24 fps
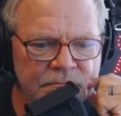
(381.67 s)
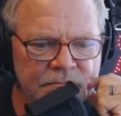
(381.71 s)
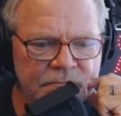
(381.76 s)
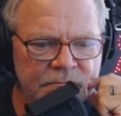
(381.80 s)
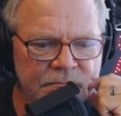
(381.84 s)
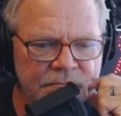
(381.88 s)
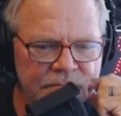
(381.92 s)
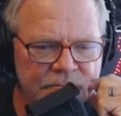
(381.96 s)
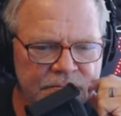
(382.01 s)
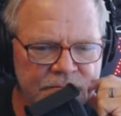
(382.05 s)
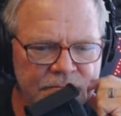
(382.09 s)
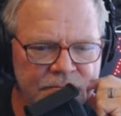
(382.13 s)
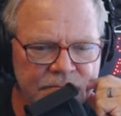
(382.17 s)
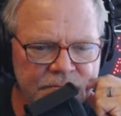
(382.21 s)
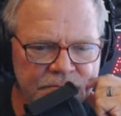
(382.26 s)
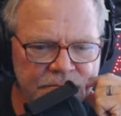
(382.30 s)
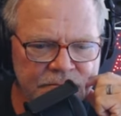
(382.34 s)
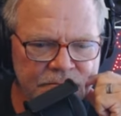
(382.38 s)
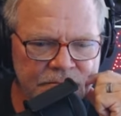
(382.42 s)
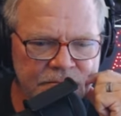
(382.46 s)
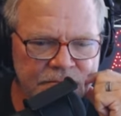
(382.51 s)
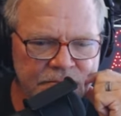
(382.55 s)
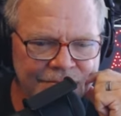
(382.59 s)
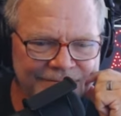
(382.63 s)

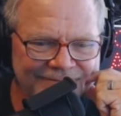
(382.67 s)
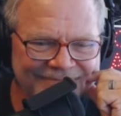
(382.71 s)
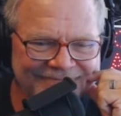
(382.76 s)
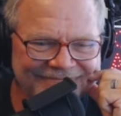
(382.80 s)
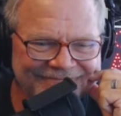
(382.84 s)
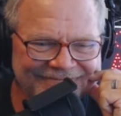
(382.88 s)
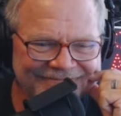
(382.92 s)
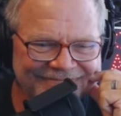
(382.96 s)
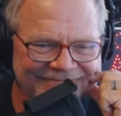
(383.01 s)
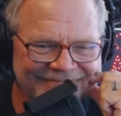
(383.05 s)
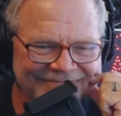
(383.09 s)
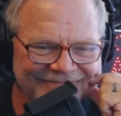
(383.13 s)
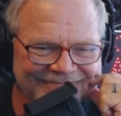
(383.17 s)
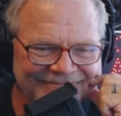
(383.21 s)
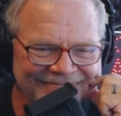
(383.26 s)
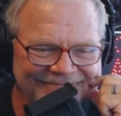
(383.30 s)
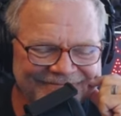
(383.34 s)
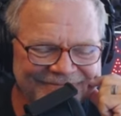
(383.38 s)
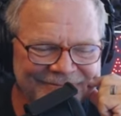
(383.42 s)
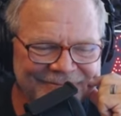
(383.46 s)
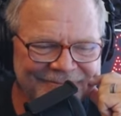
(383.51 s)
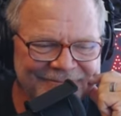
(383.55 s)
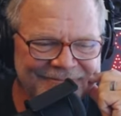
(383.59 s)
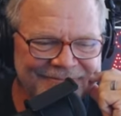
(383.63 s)

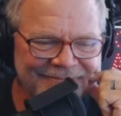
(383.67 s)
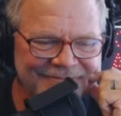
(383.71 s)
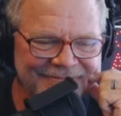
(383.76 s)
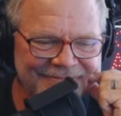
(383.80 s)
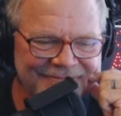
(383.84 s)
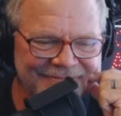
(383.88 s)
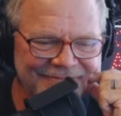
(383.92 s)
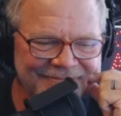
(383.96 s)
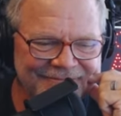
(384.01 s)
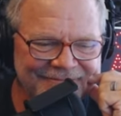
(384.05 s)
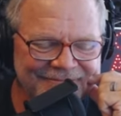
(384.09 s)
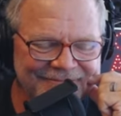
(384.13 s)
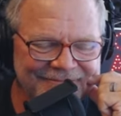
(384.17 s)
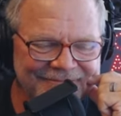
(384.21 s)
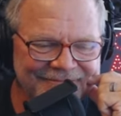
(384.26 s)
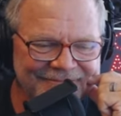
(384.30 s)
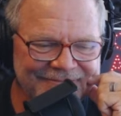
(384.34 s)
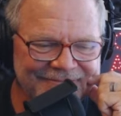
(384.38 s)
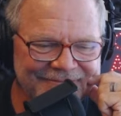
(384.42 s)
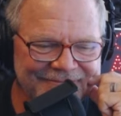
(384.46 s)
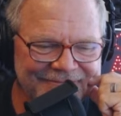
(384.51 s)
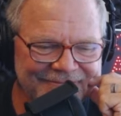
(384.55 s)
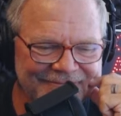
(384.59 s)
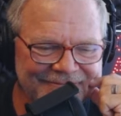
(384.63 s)

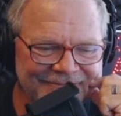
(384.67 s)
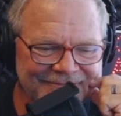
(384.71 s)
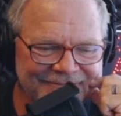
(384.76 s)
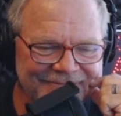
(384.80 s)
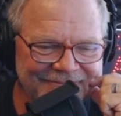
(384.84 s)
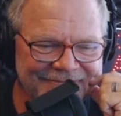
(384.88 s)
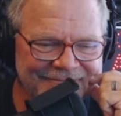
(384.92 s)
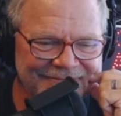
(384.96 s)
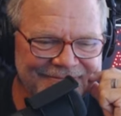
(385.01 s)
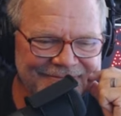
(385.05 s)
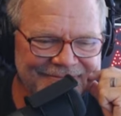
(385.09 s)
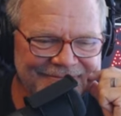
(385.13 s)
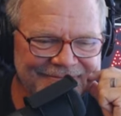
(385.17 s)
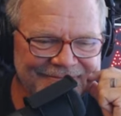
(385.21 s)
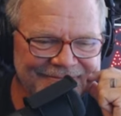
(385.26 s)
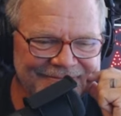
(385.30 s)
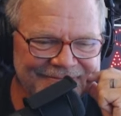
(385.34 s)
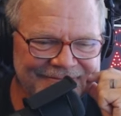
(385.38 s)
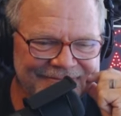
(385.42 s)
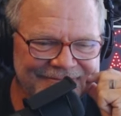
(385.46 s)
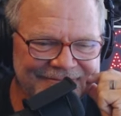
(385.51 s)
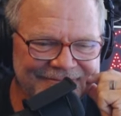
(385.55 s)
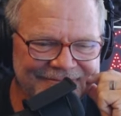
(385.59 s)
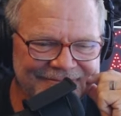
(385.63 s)

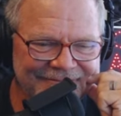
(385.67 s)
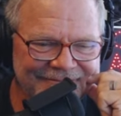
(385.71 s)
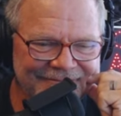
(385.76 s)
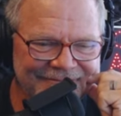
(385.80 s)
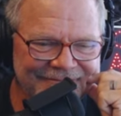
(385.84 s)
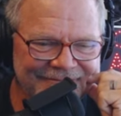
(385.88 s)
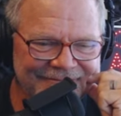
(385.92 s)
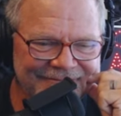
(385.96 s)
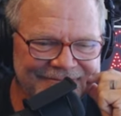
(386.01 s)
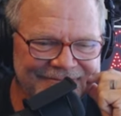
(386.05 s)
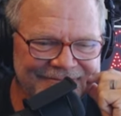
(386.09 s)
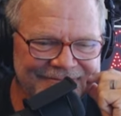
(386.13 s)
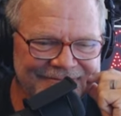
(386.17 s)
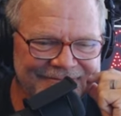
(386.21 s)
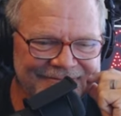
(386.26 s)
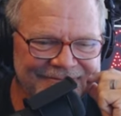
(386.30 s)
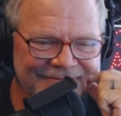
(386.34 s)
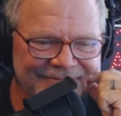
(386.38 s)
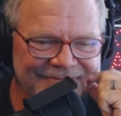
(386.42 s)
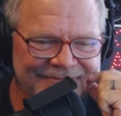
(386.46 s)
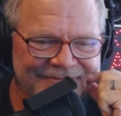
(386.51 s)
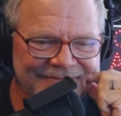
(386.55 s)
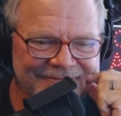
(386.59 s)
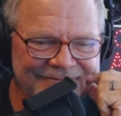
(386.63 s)

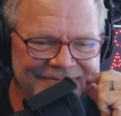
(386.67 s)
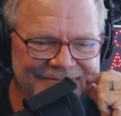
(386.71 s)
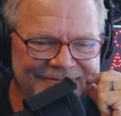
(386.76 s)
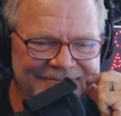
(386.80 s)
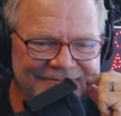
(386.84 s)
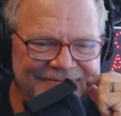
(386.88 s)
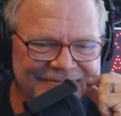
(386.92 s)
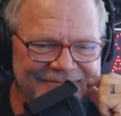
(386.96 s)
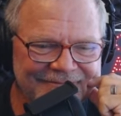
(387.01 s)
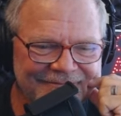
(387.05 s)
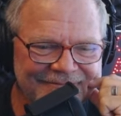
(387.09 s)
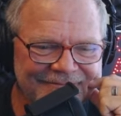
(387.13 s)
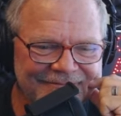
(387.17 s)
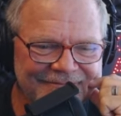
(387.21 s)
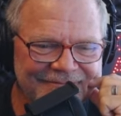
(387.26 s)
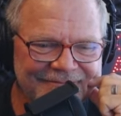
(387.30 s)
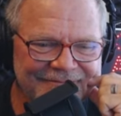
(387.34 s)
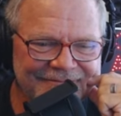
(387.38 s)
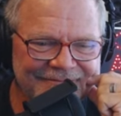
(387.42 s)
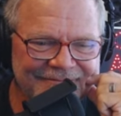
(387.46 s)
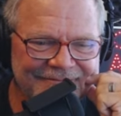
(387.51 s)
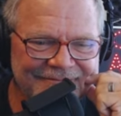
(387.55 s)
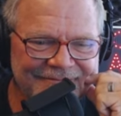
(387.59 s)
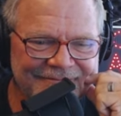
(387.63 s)

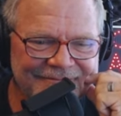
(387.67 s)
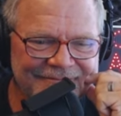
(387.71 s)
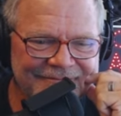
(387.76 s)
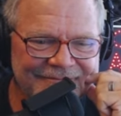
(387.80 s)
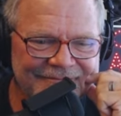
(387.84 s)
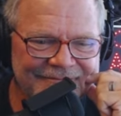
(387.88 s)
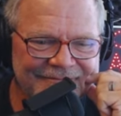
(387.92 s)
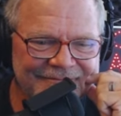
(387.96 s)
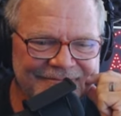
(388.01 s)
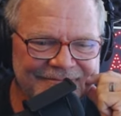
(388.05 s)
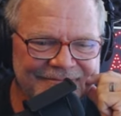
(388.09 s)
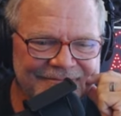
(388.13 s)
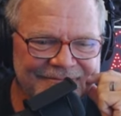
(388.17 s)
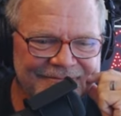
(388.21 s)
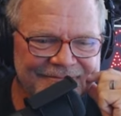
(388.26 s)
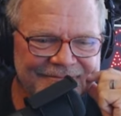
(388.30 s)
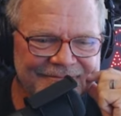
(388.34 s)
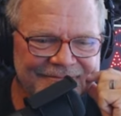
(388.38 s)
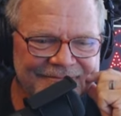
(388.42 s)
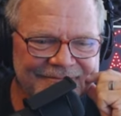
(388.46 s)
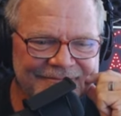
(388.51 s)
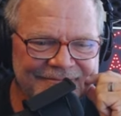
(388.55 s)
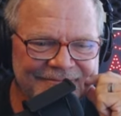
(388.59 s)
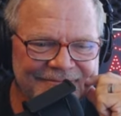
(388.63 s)

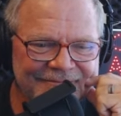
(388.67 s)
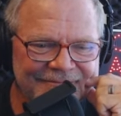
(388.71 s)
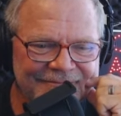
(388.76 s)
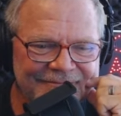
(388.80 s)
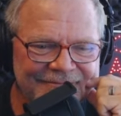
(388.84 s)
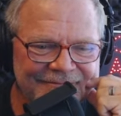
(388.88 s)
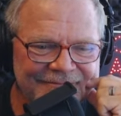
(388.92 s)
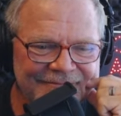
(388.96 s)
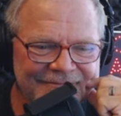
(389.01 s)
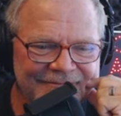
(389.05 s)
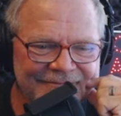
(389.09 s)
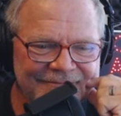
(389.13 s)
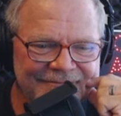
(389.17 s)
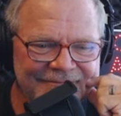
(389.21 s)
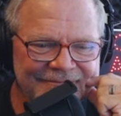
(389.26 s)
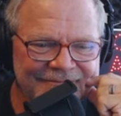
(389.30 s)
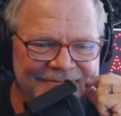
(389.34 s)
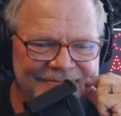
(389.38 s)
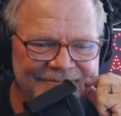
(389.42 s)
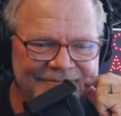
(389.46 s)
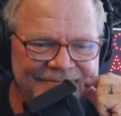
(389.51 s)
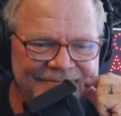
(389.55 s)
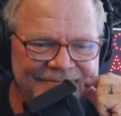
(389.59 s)
(not speaking)